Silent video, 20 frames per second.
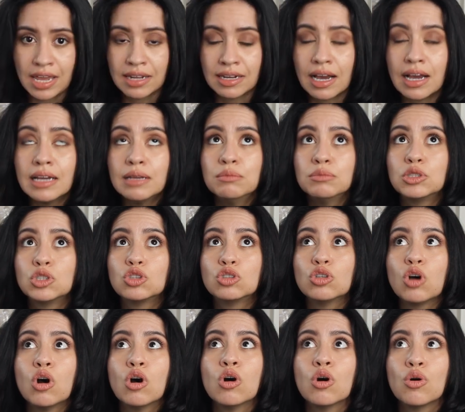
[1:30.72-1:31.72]
and I am
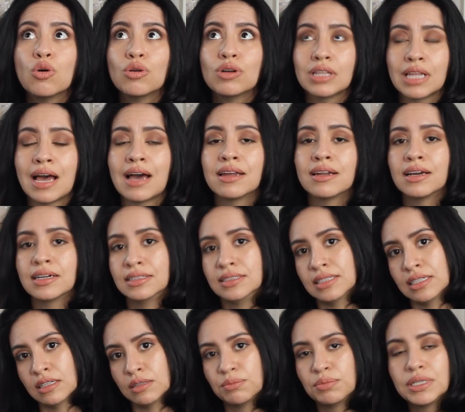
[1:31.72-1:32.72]
so glad I
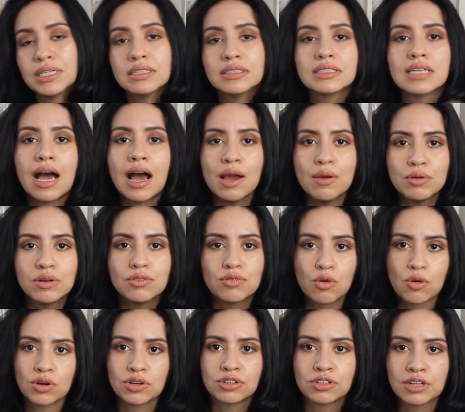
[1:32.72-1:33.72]
did, because I would have
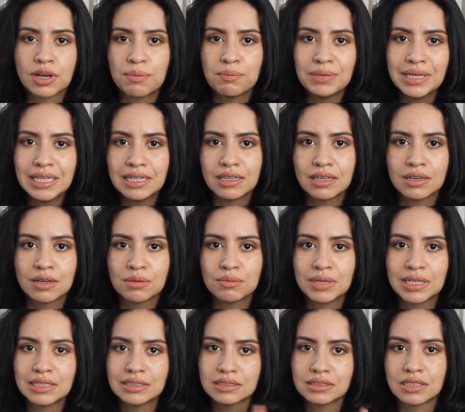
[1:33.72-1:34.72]
ordered a medium
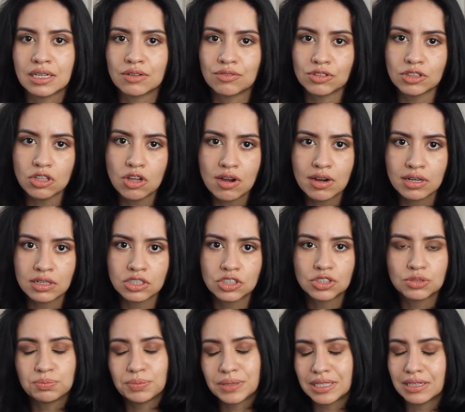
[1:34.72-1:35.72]
instead of a
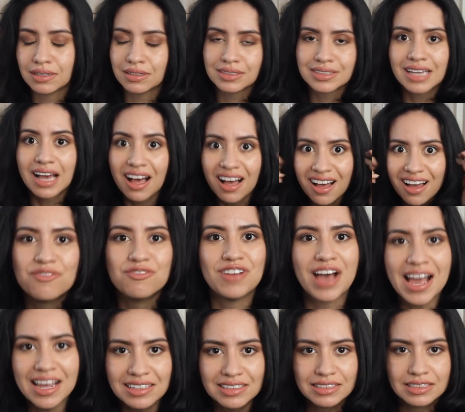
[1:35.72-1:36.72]
large because uh,
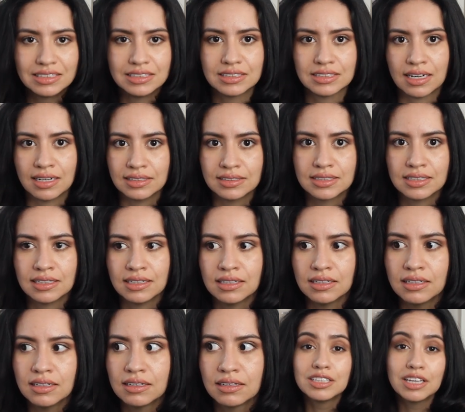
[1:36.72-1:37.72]
vanity
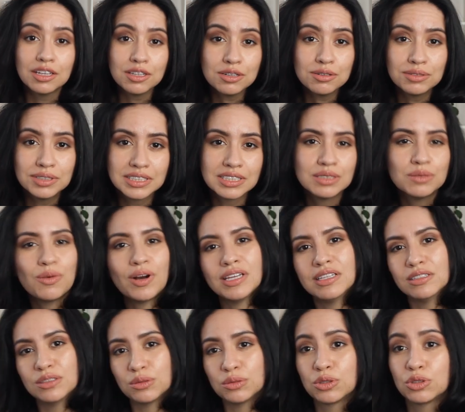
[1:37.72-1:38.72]
sizing. The other reason why
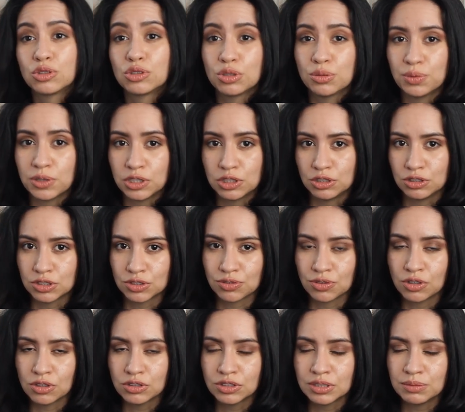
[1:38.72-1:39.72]
this was super
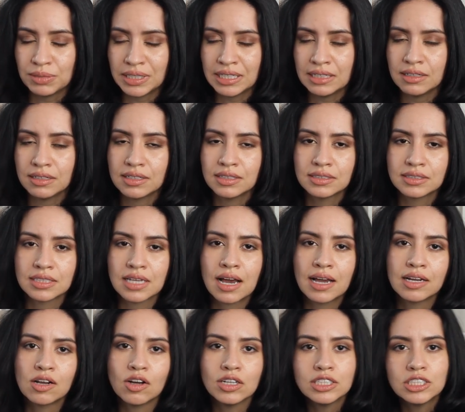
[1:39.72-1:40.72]
useful to me is
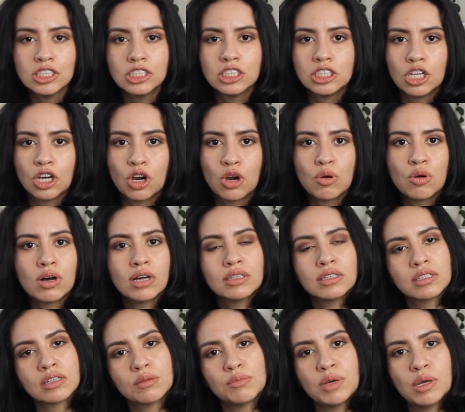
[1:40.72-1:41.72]
I got to know a
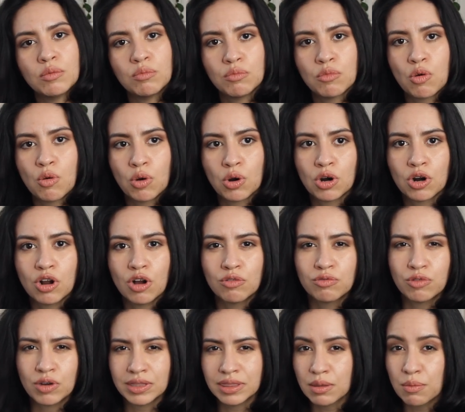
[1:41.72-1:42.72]
little bit more
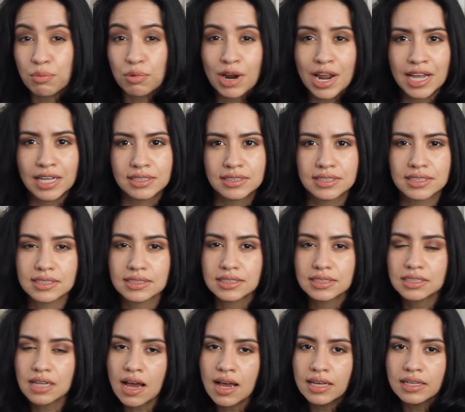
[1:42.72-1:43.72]
of what the brand's
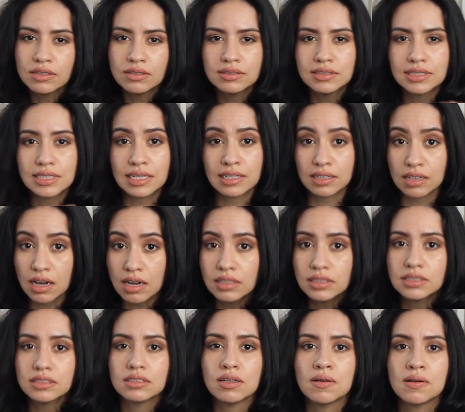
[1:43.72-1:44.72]
styles and
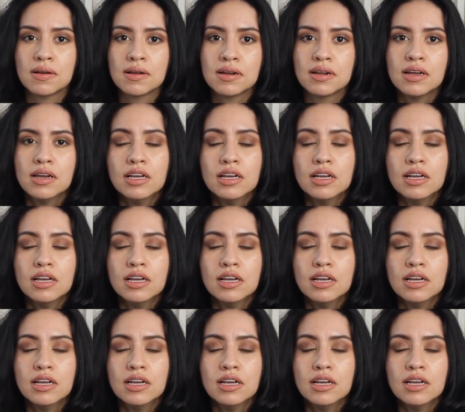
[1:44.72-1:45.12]
cuts are.